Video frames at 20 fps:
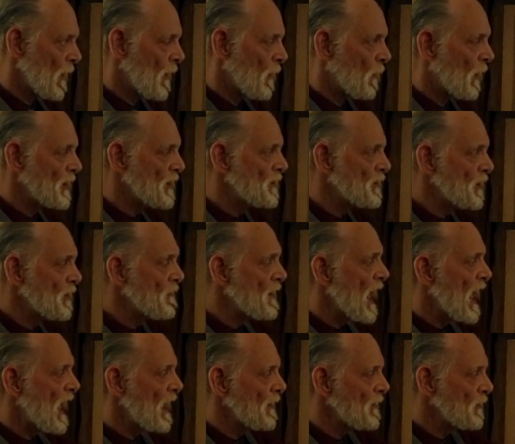When you do
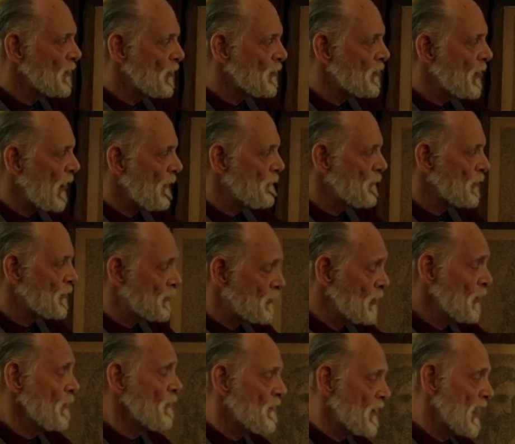that, you're, if you
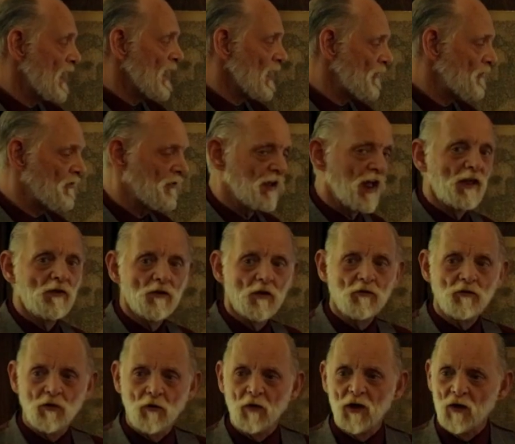do this, then you're
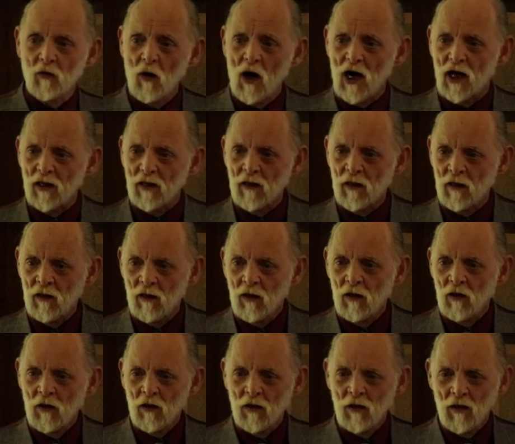doing what?
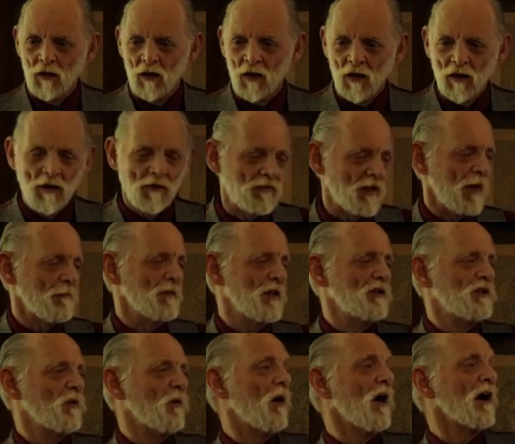Does that
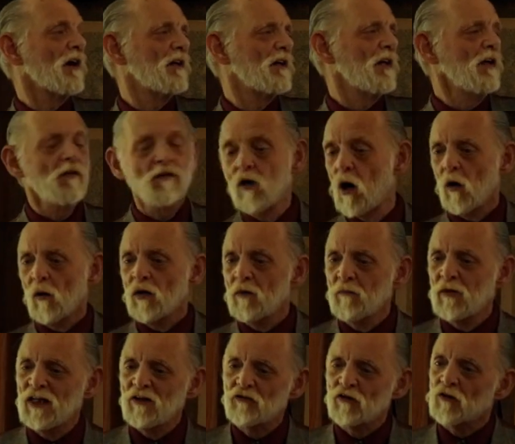mean you are good? No, it
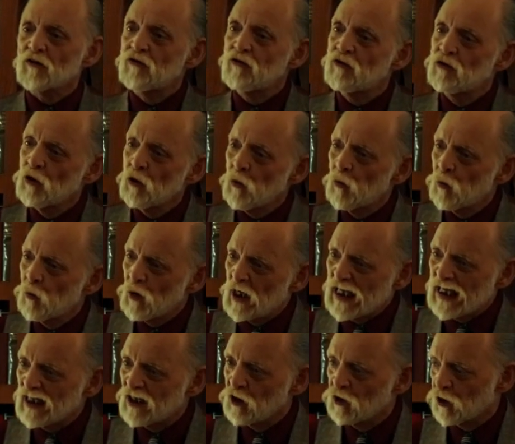means you're doing